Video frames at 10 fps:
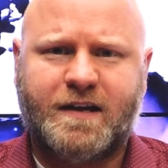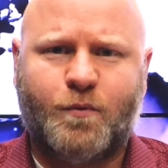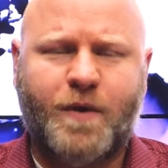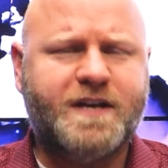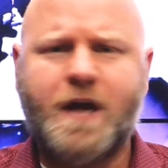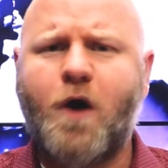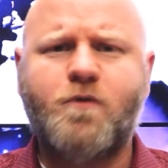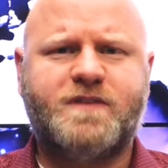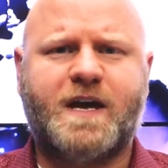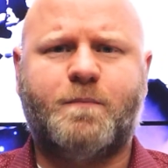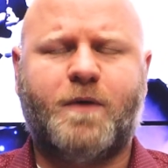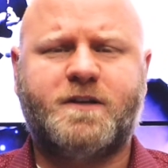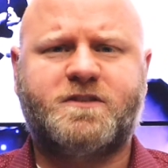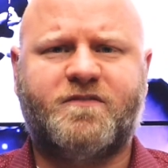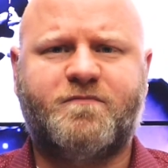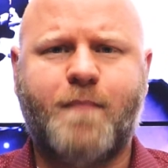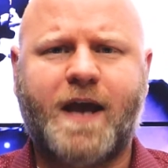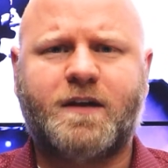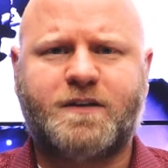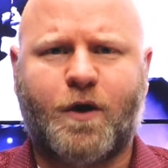We know that a bunch of
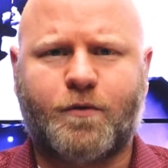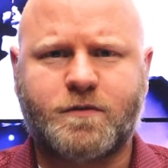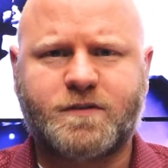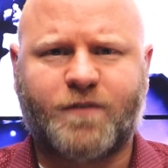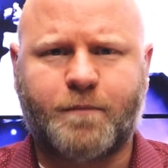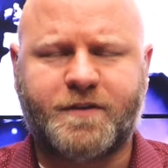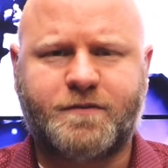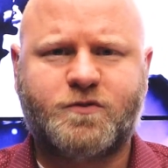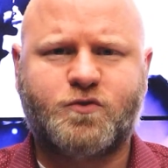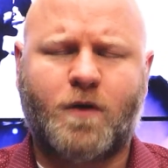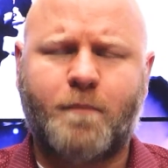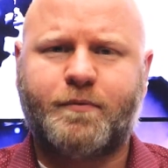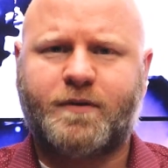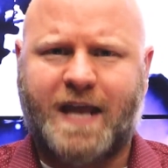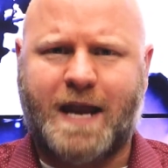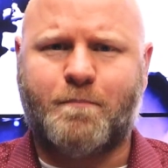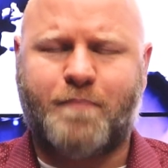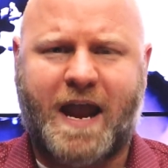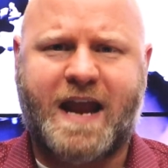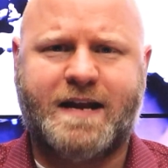mega donors from the Trump
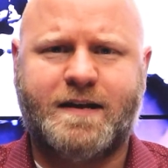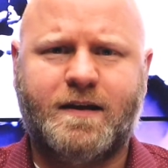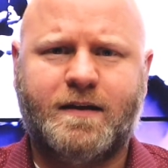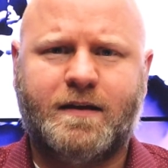campaign